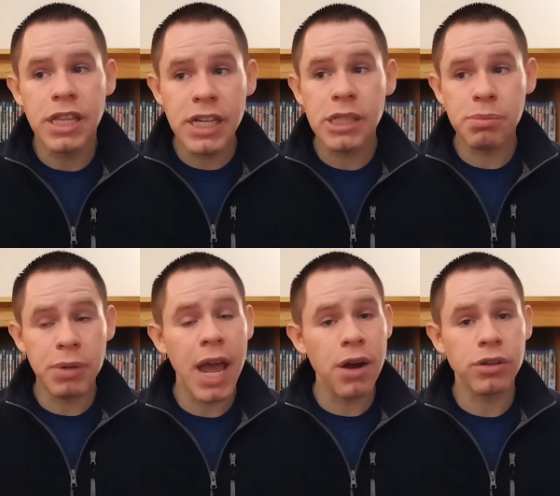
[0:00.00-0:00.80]
These
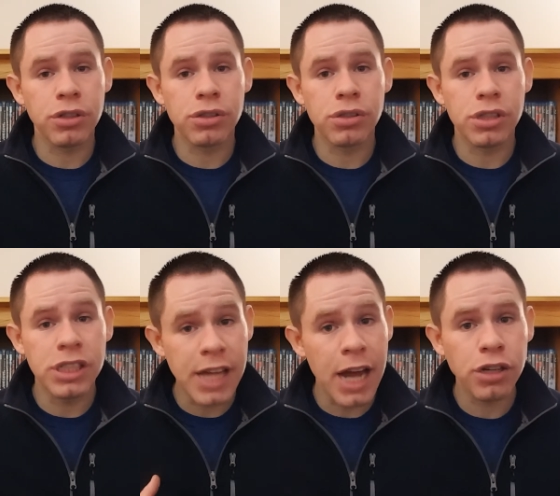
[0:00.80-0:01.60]
characters,
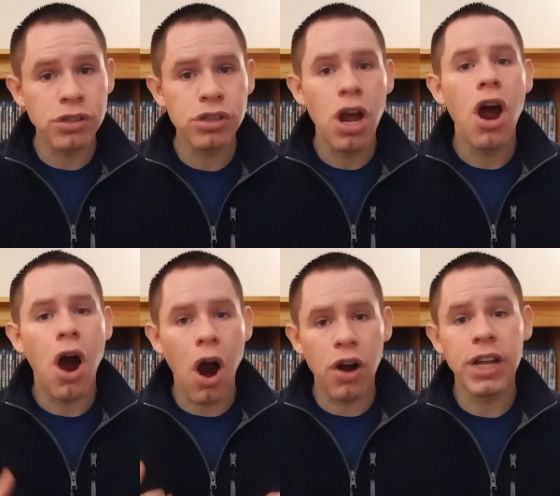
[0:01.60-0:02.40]
these actors
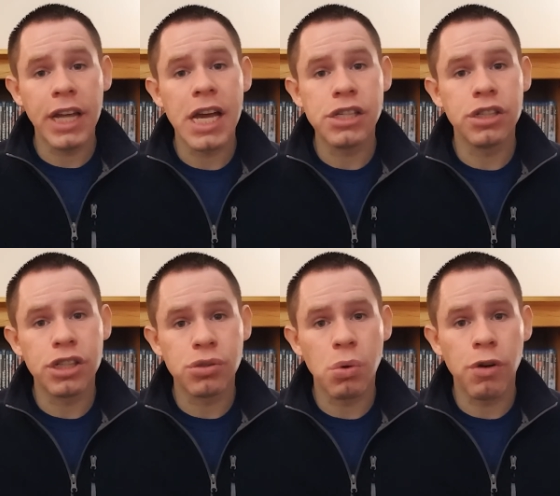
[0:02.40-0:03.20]
are engaged in
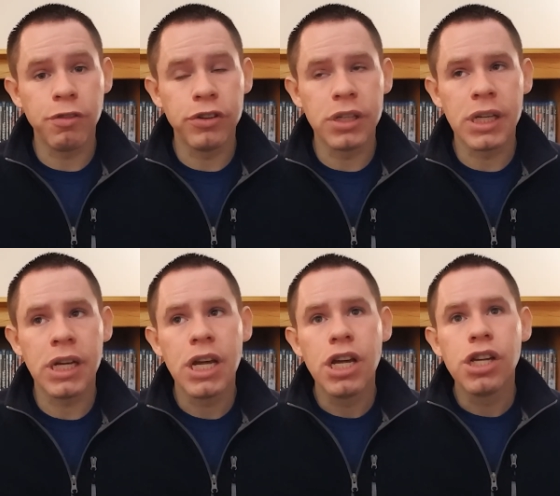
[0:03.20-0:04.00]
this role
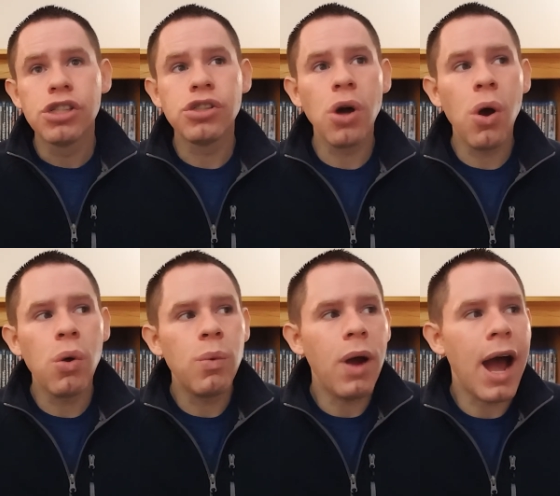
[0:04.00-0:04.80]
fully.
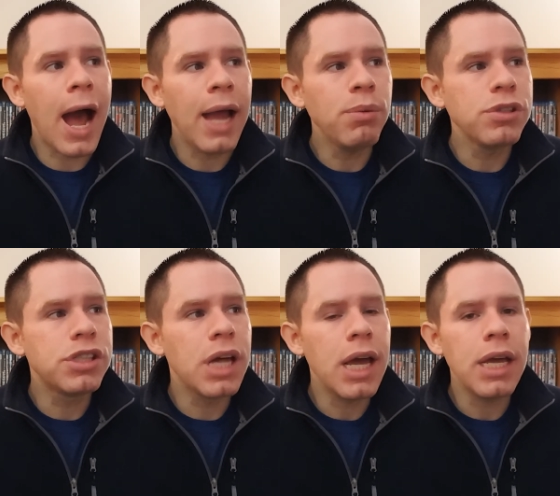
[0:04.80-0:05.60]
So I would
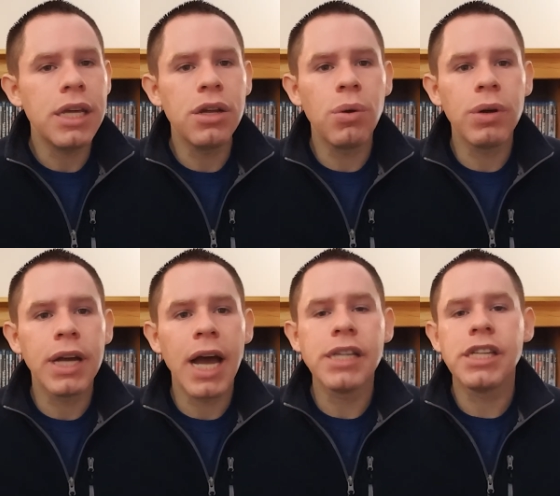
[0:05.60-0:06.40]
say, you know what,
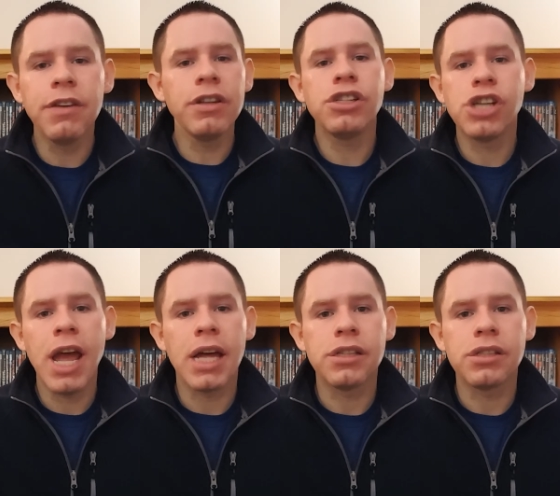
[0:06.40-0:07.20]
guys, give it a
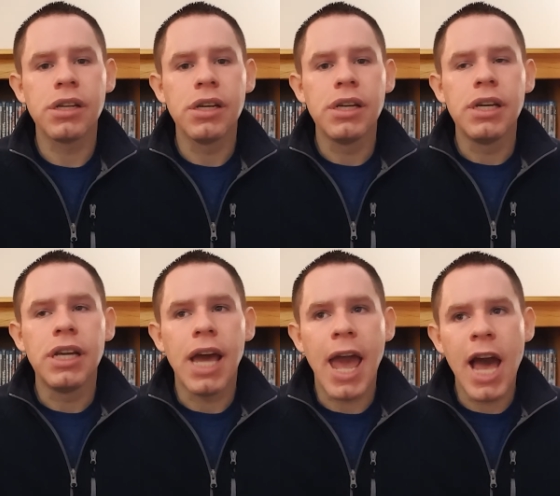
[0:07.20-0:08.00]
chance.
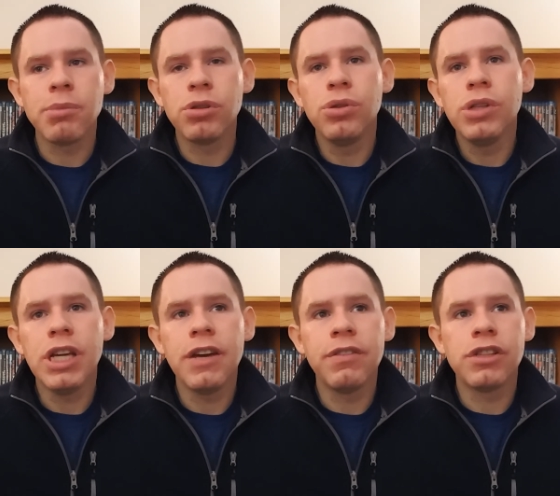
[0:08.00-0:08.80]
Absolutely
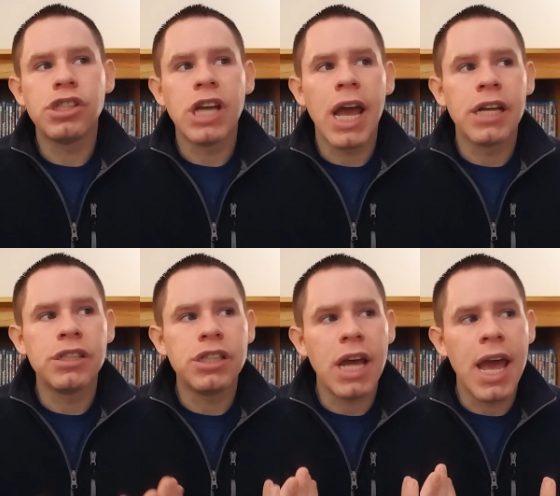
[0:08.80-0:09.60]
give it a
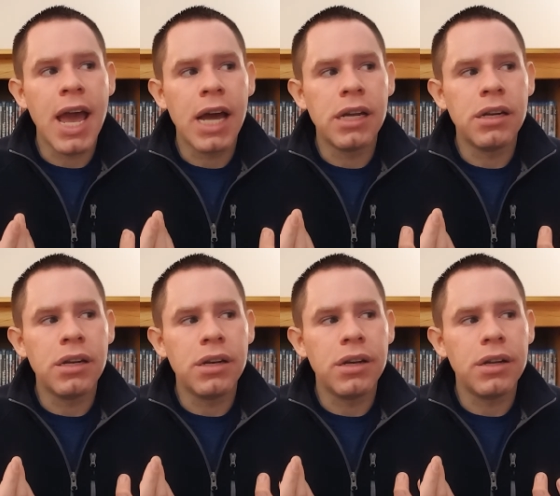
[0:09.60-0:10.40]
chance.
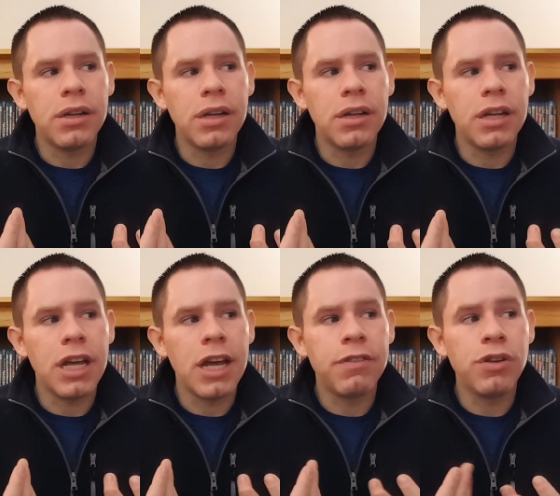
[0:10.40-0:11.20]
And
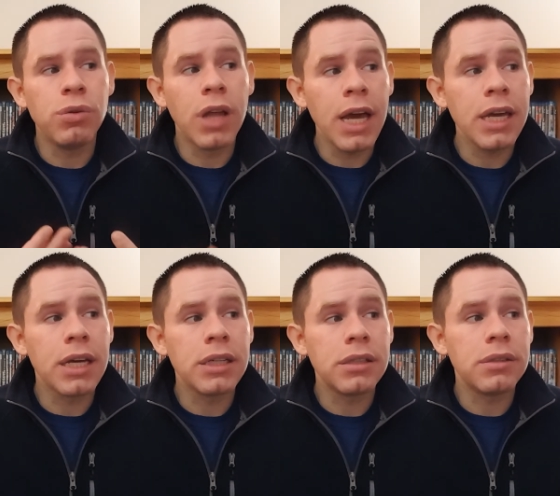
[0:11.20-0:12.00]
if you like
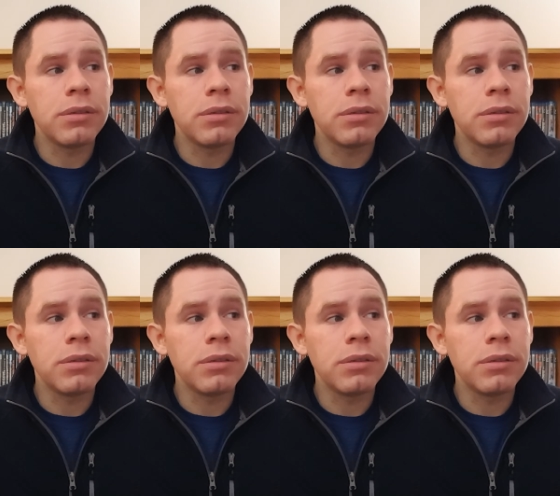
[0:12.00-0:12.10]
it,